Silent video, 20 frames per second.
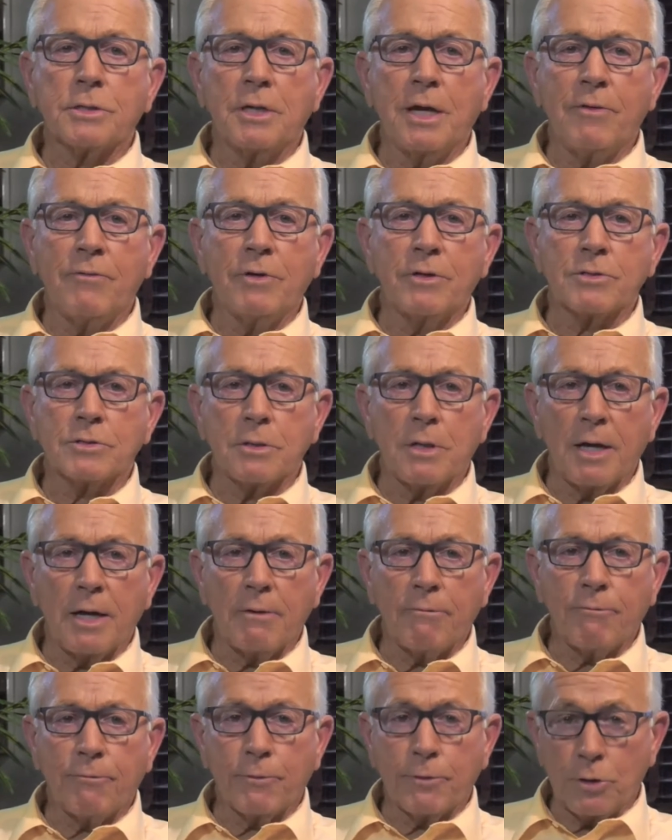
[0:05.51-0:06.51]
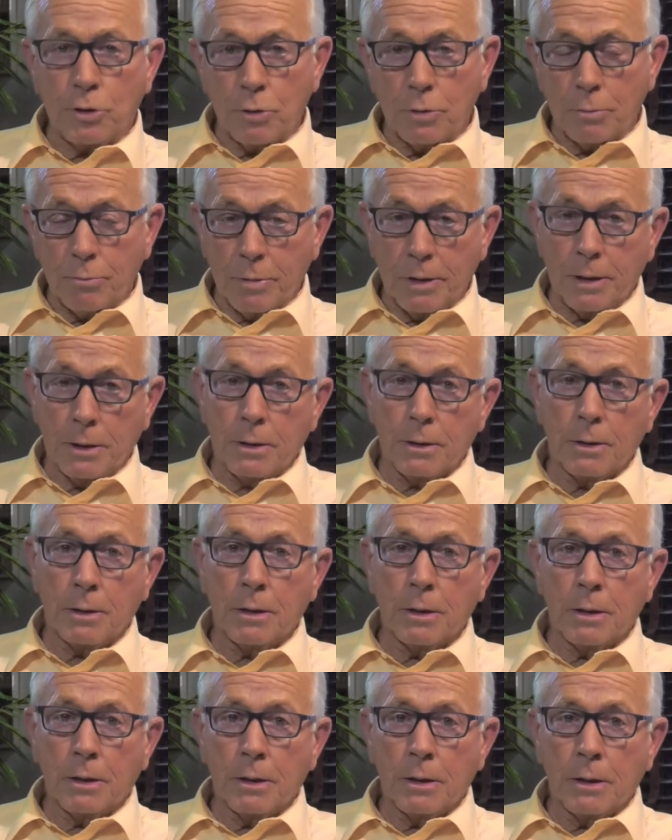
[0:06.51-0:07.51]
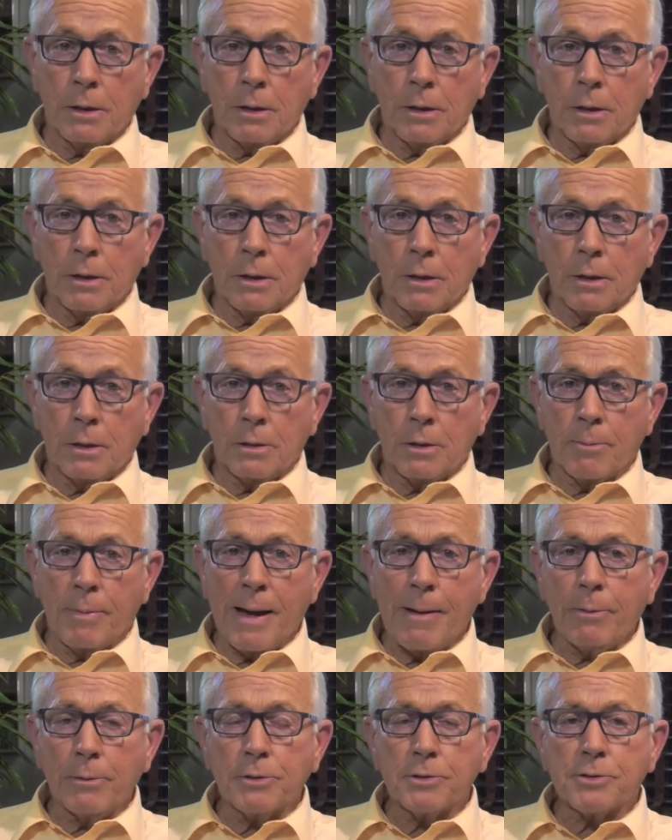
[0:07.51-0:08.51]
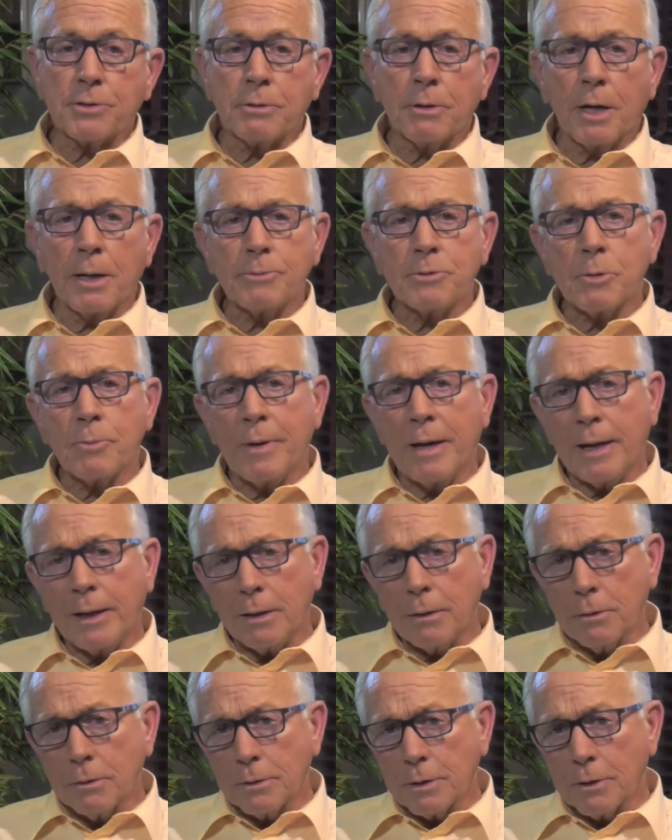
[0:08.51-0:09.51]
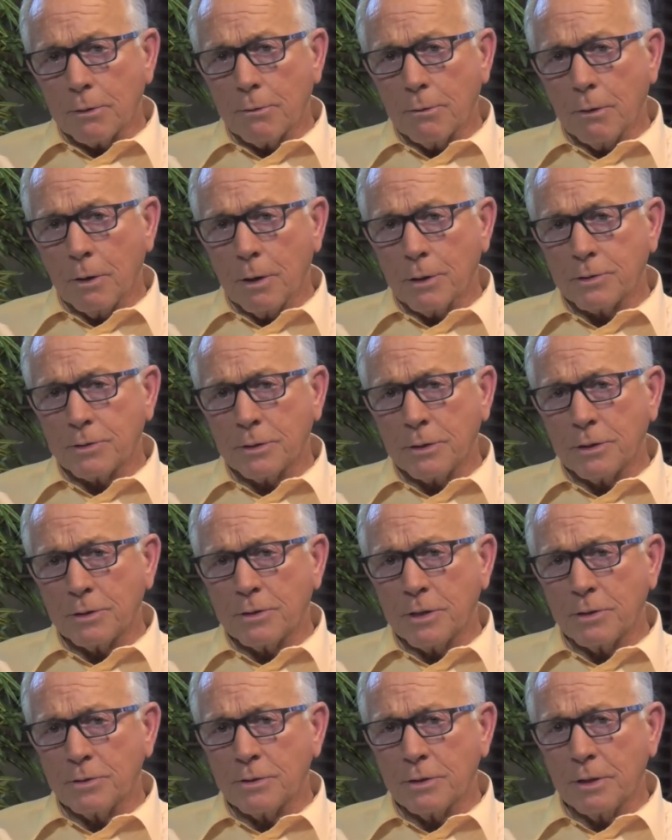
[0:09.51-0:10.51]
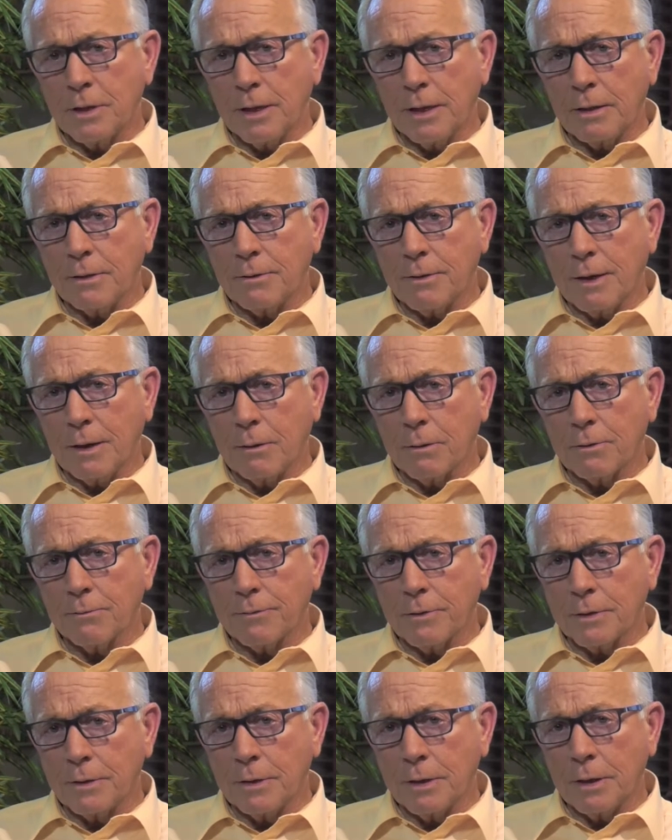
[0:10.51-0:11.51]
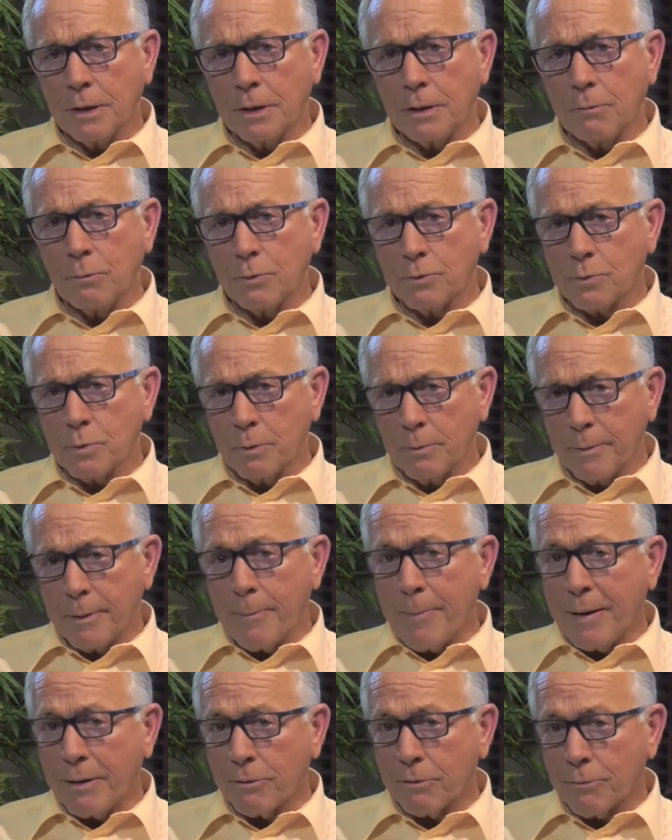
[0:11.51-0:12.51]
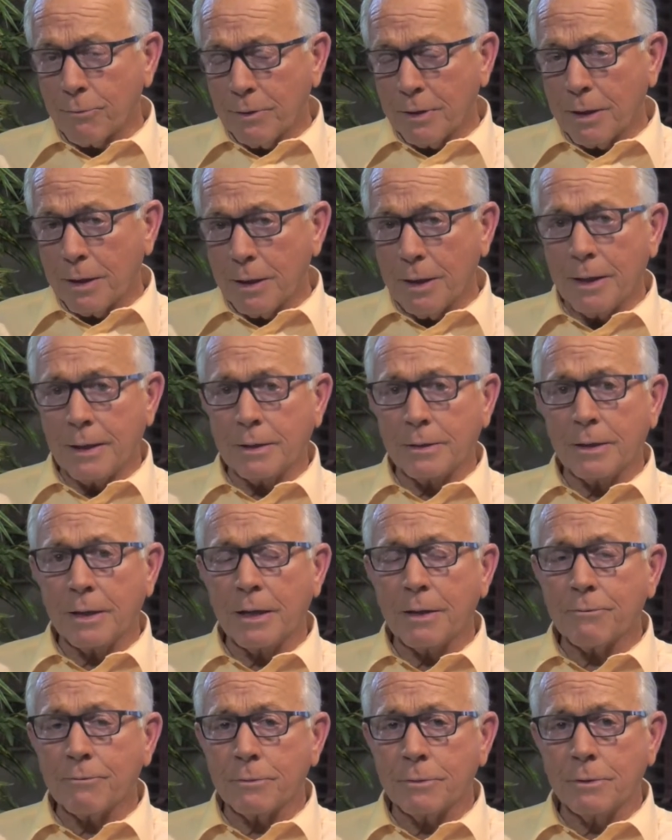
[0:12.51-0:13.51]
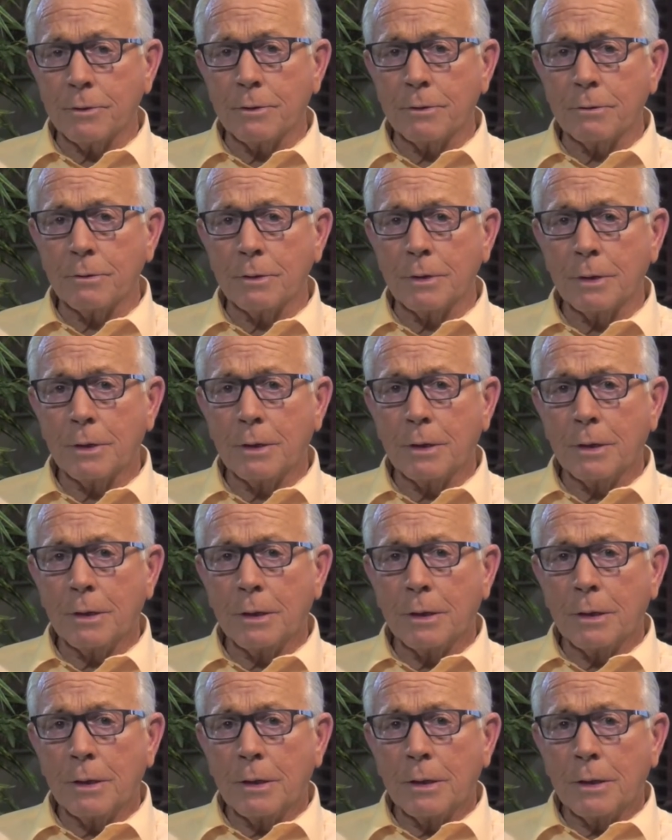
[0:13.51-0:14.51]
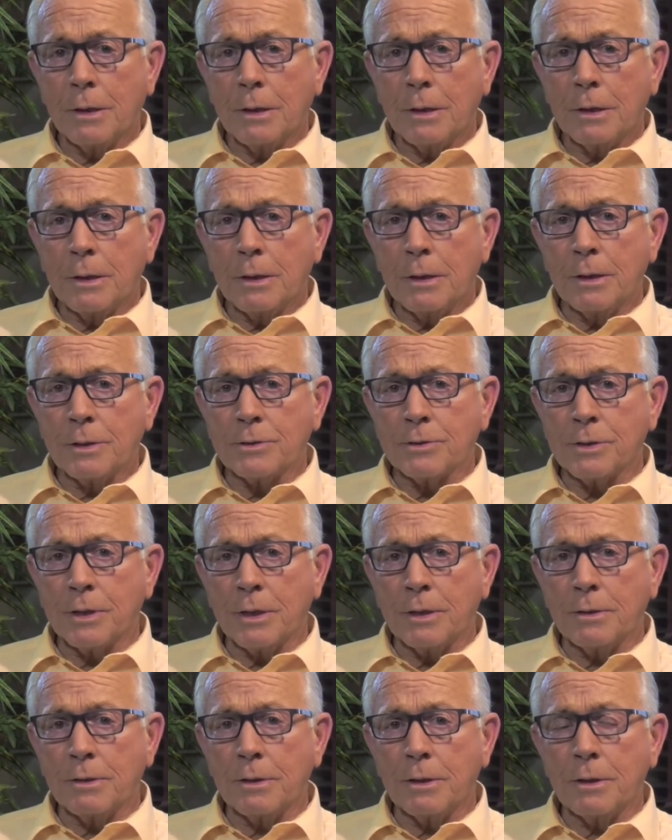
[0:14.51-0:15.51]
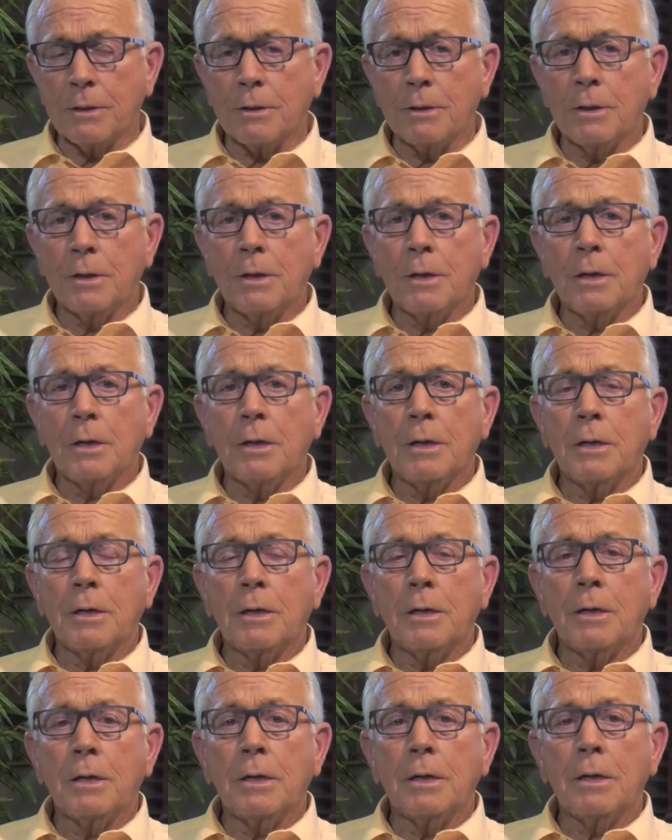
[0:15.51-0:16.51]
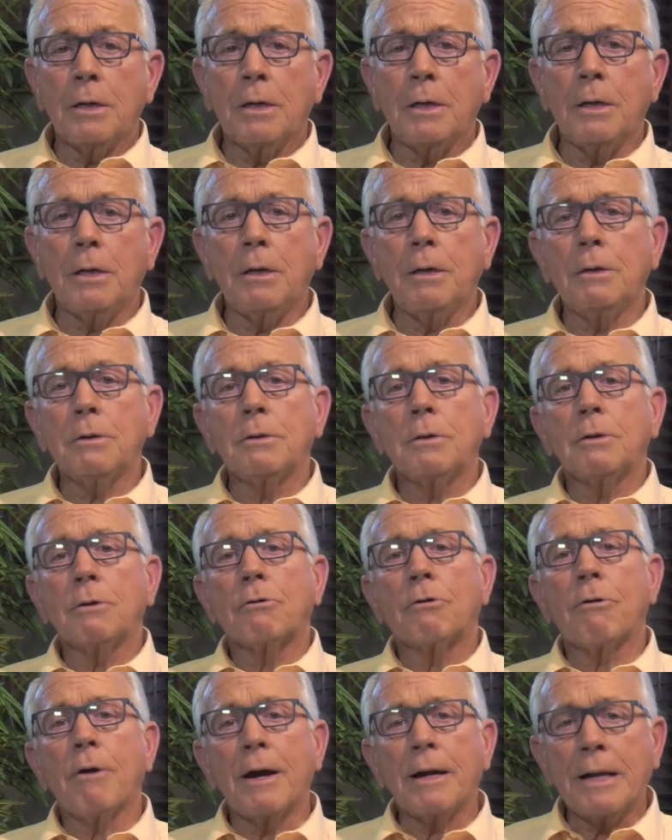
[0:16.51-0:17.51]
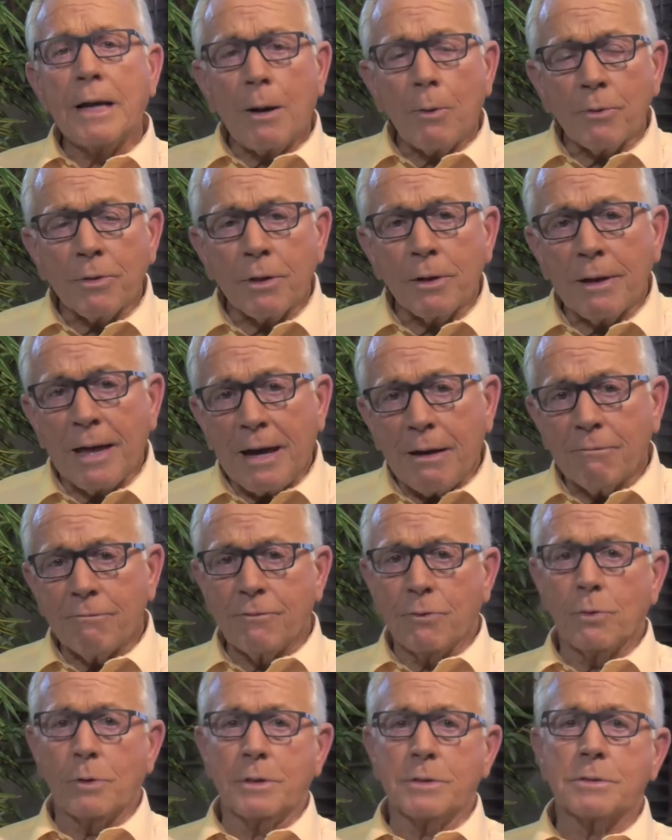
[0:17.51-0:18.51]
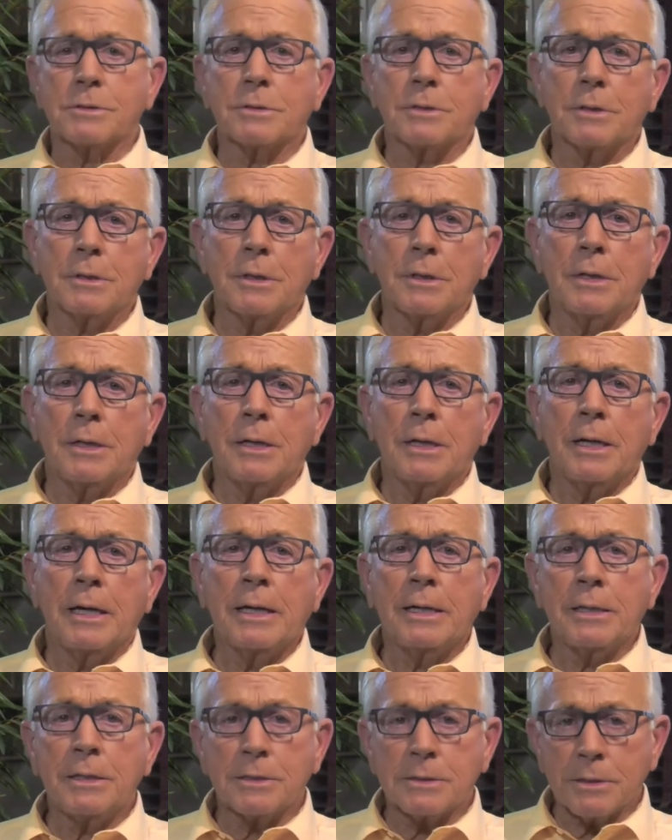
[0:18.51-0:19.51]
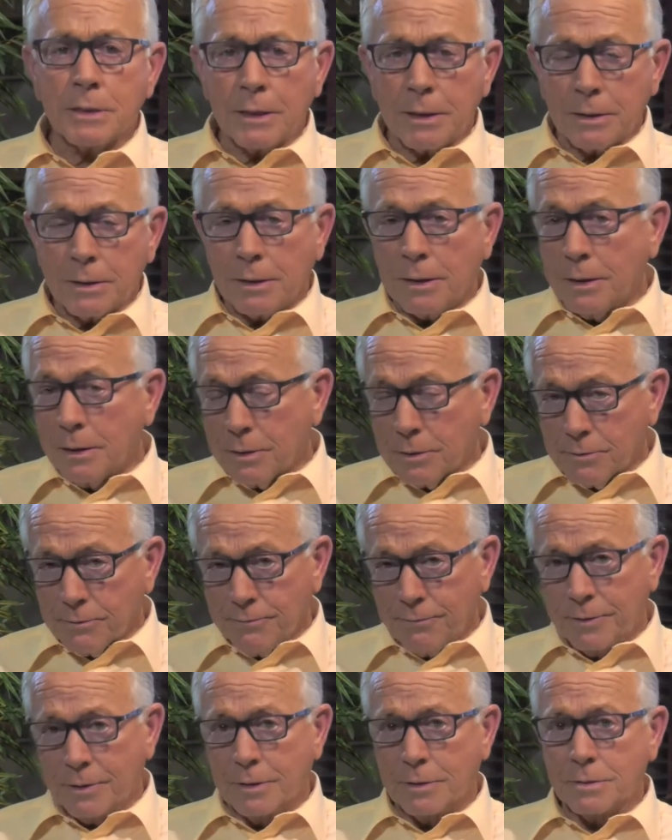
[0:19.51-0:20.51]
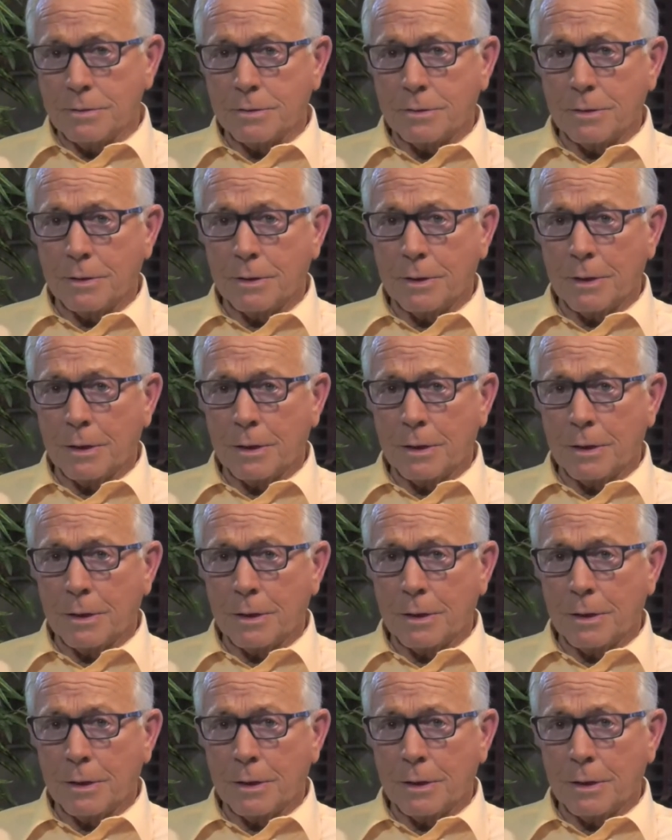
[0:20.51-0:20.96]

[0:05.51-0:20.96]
gave his life for you and me, the Bible describes him hanging on the cross, and it says the ninth hour of the day, which would have been about 3 o'clock in the afternoon. It said that he cried out with a loud voice, and he said, "It is finished."